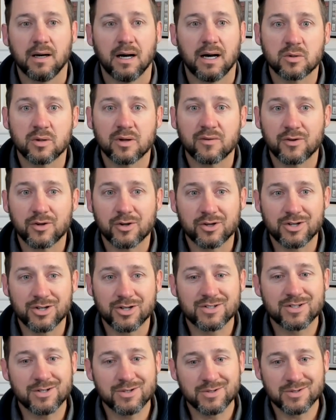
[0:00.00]
So if you're
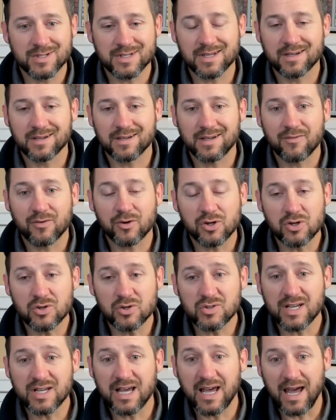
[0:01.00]
just using, if
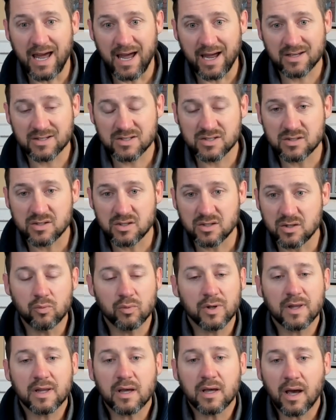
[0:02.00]
you're using X,
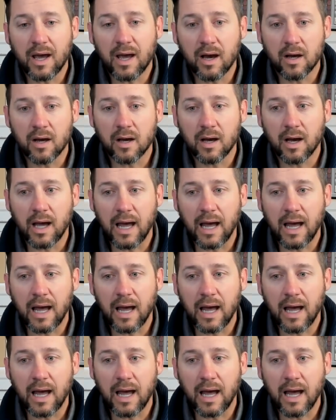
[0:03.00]
you really